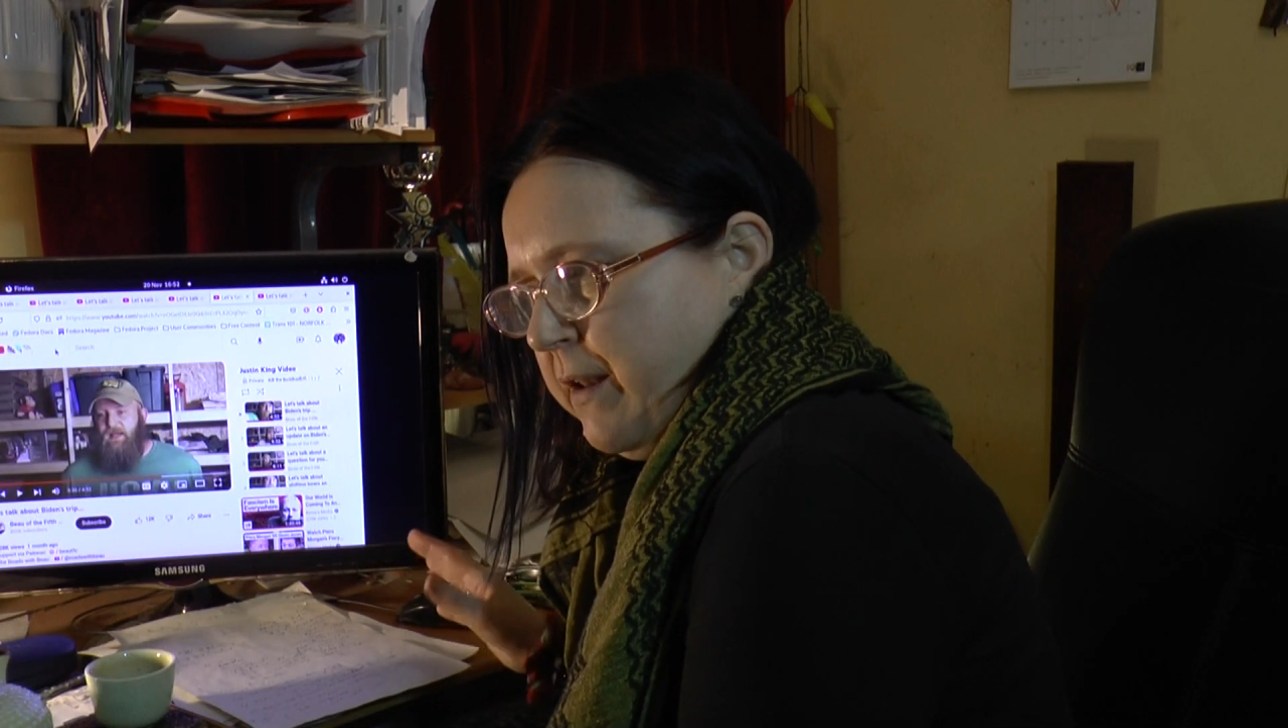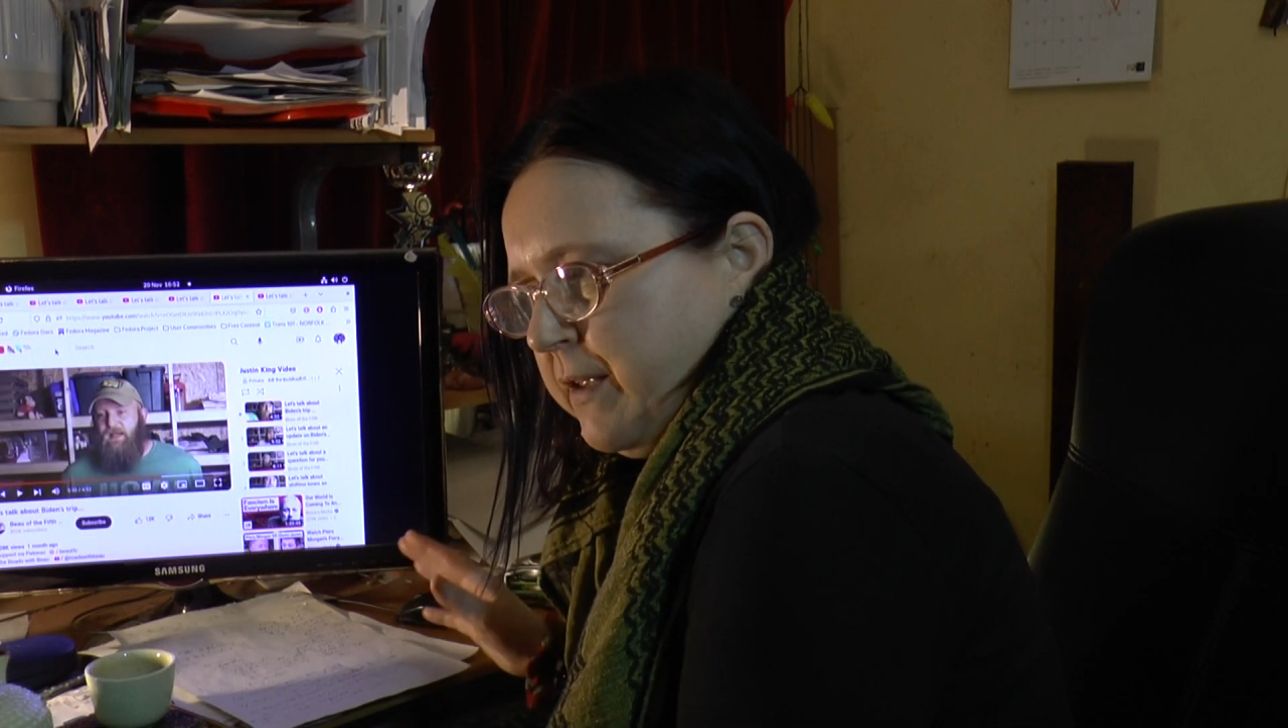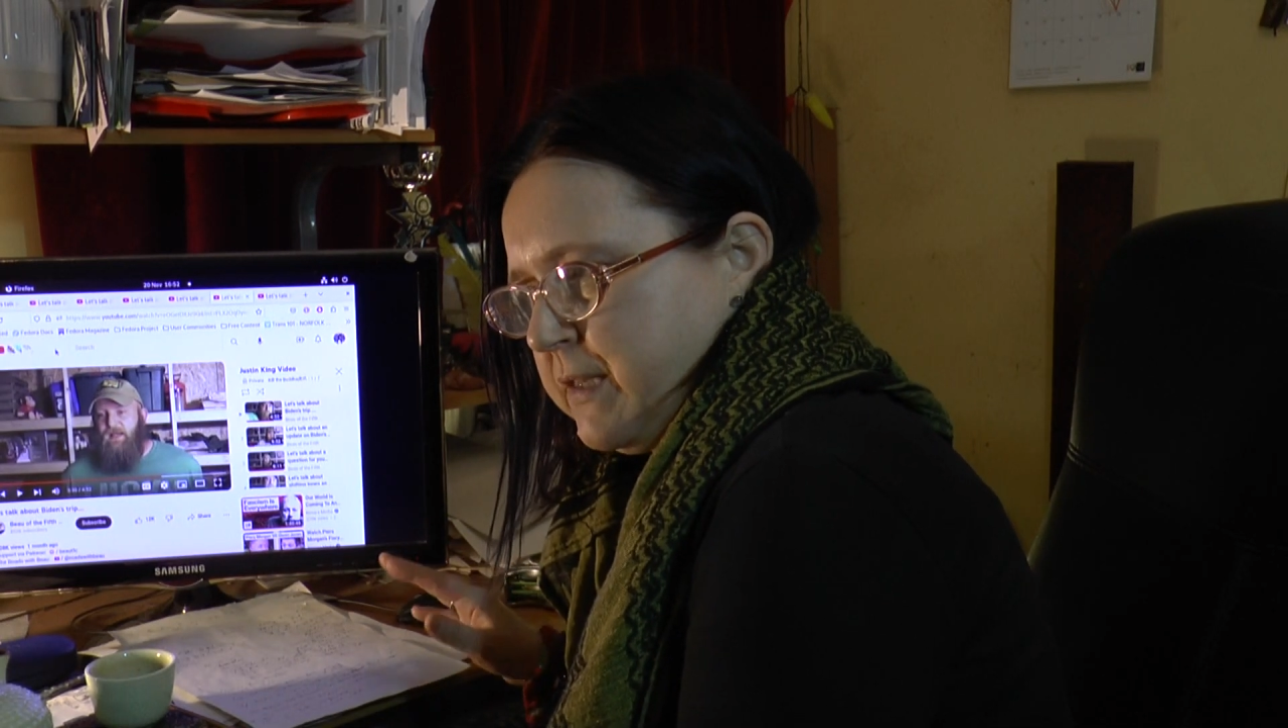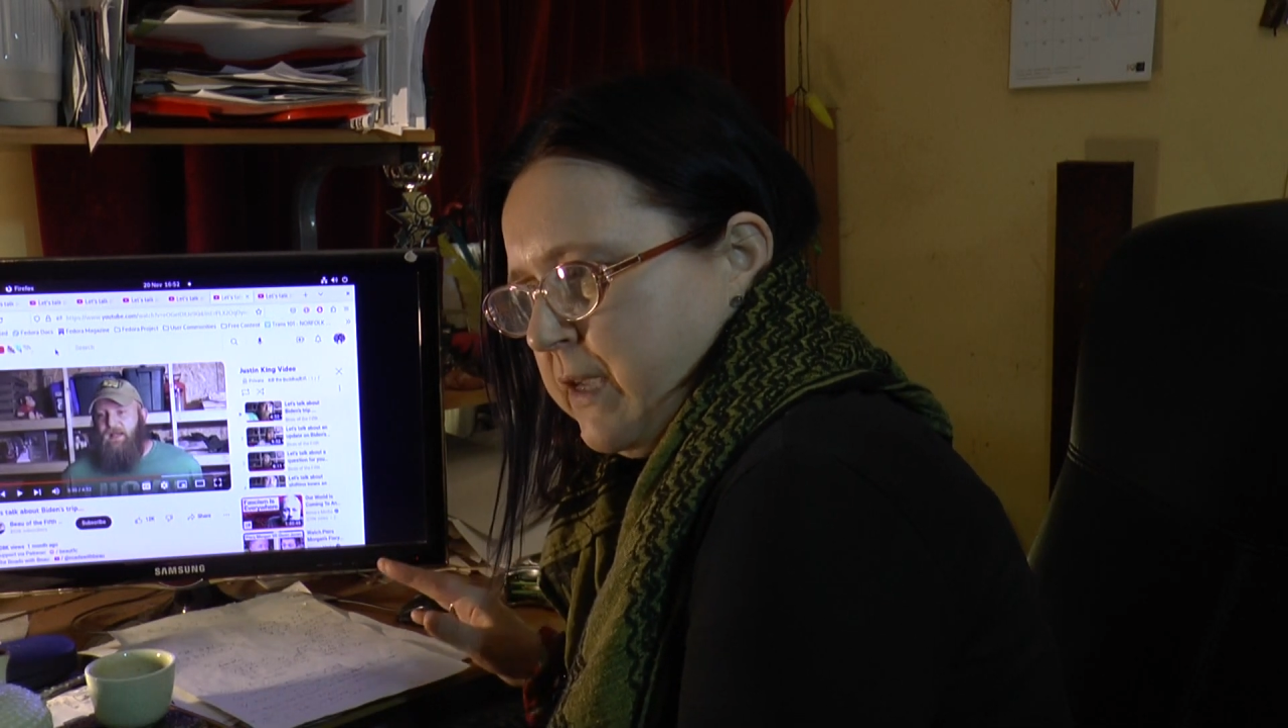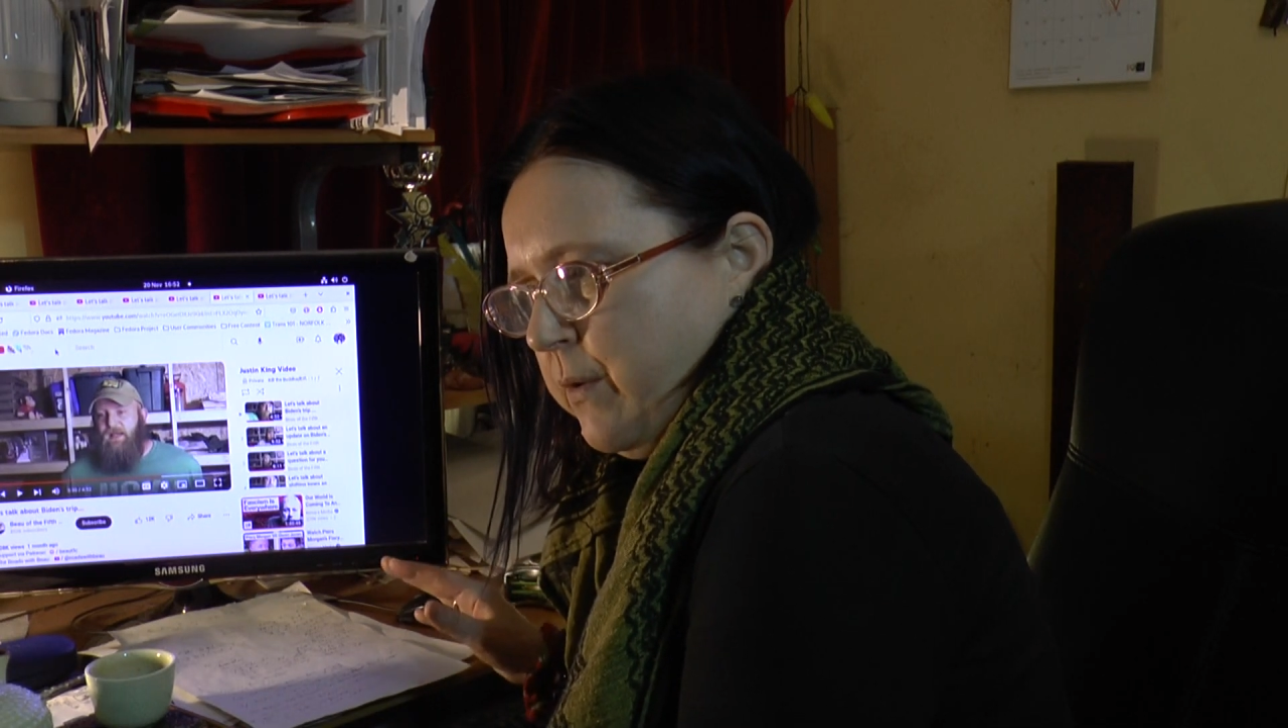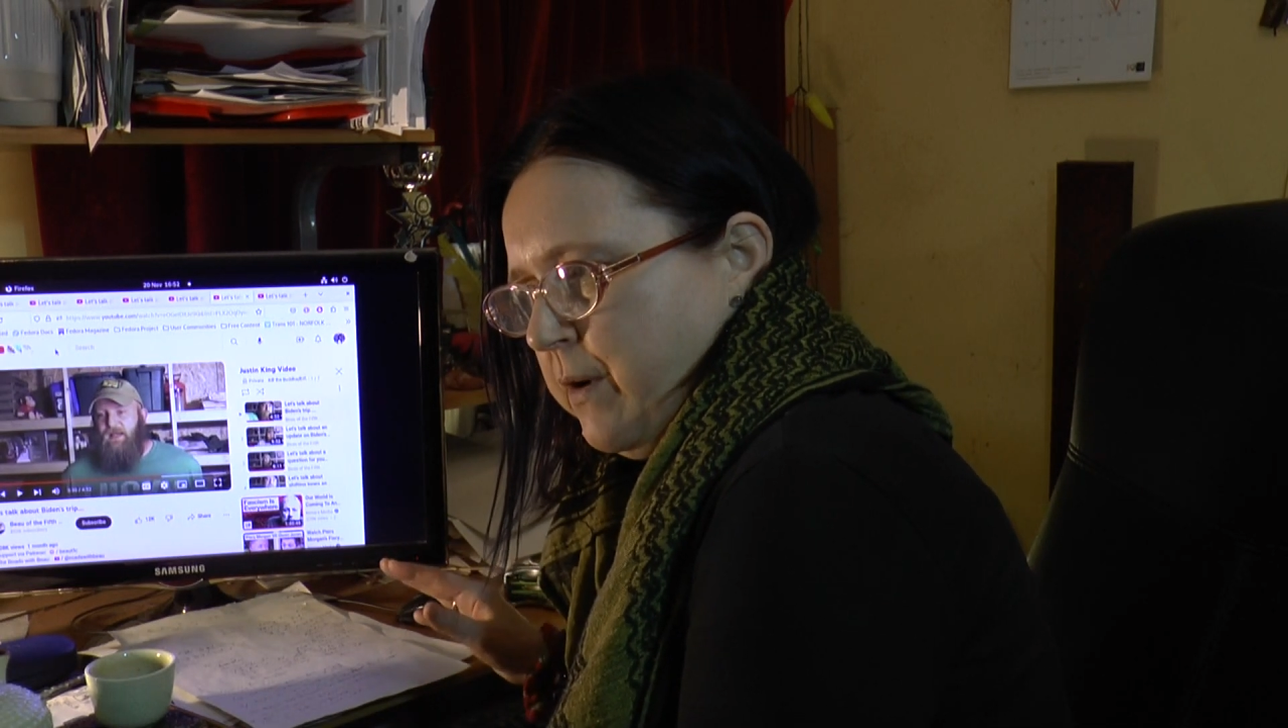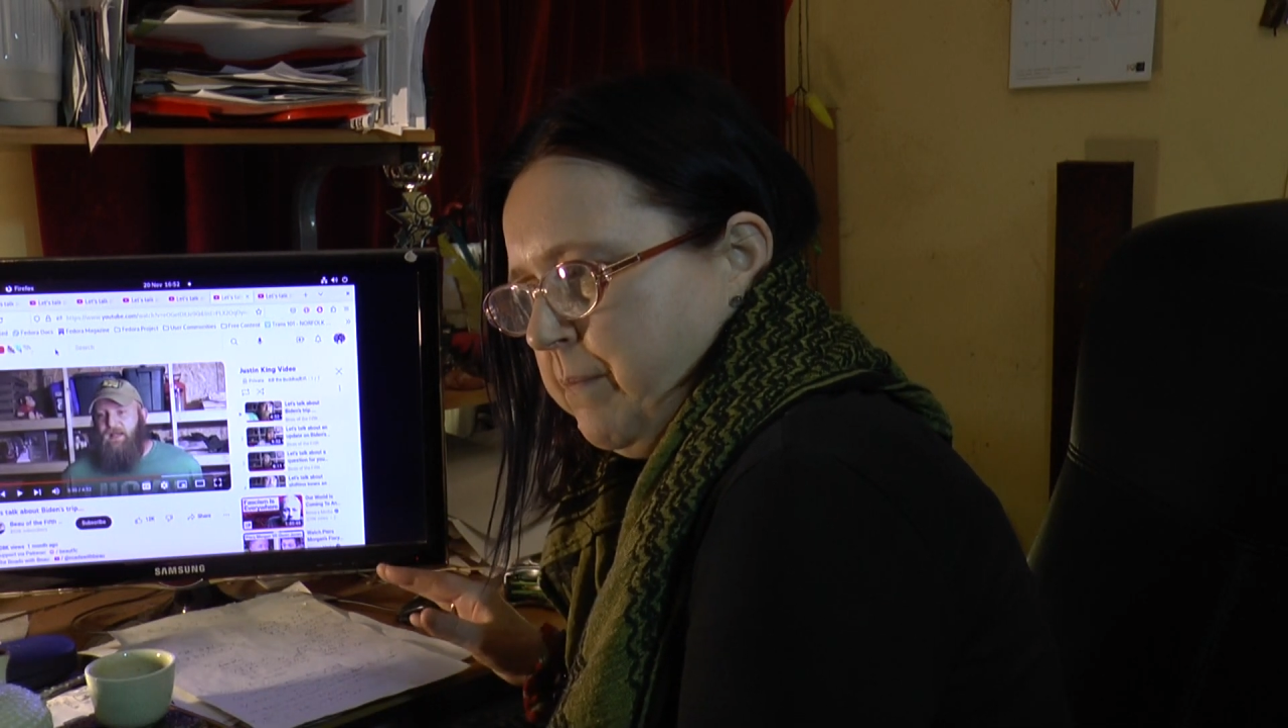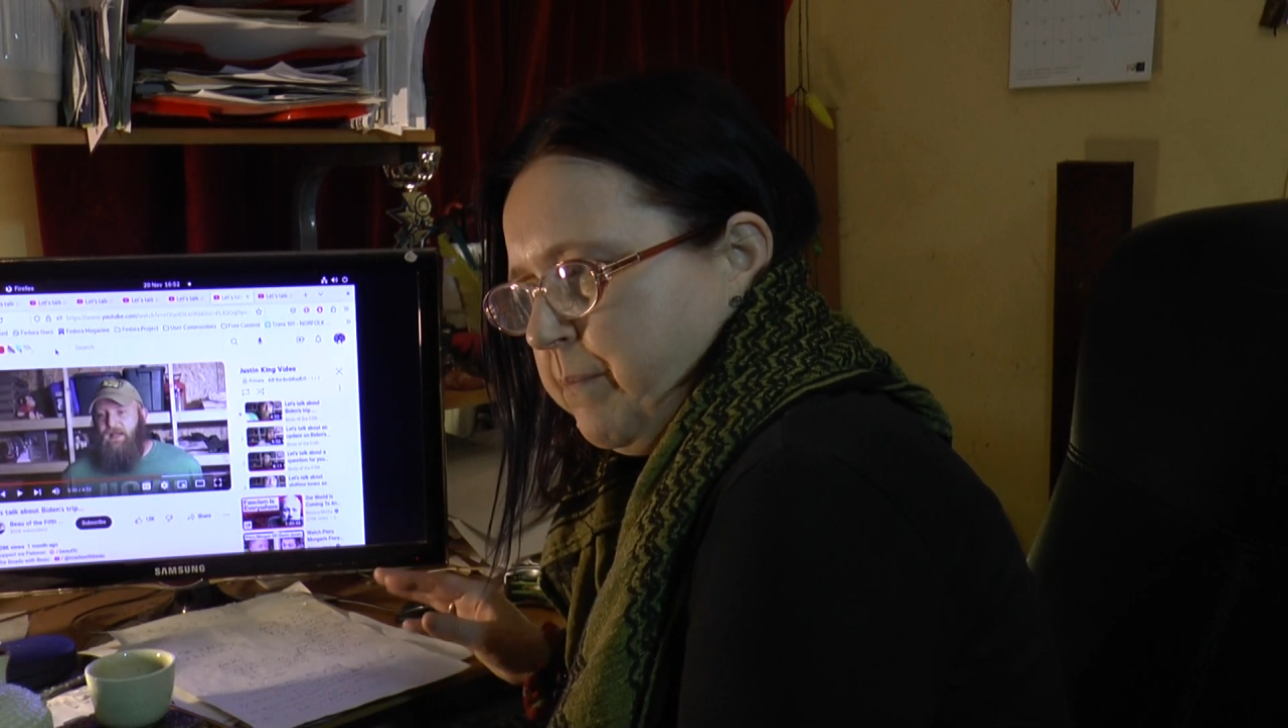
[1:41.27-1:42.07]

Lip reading: and so on,